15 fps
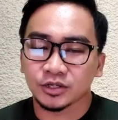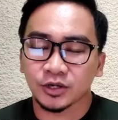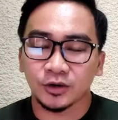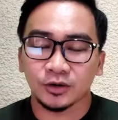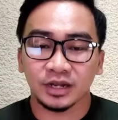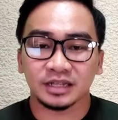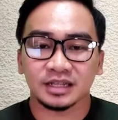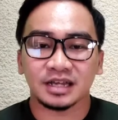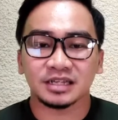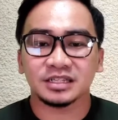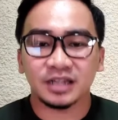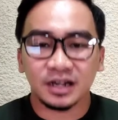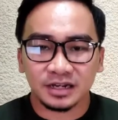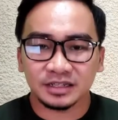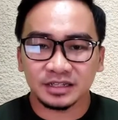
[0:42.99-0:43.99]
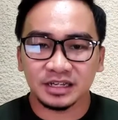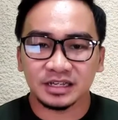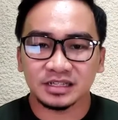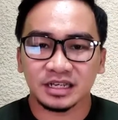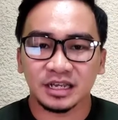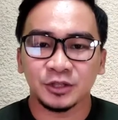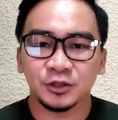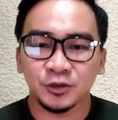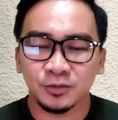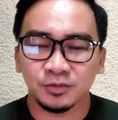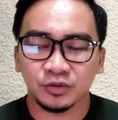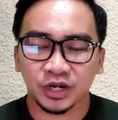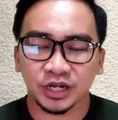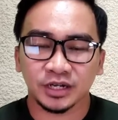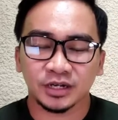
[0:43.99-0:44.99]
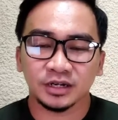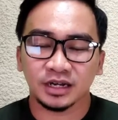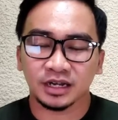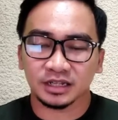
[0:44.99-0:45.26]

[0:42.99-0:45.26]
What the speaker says: So let us start this into prayer.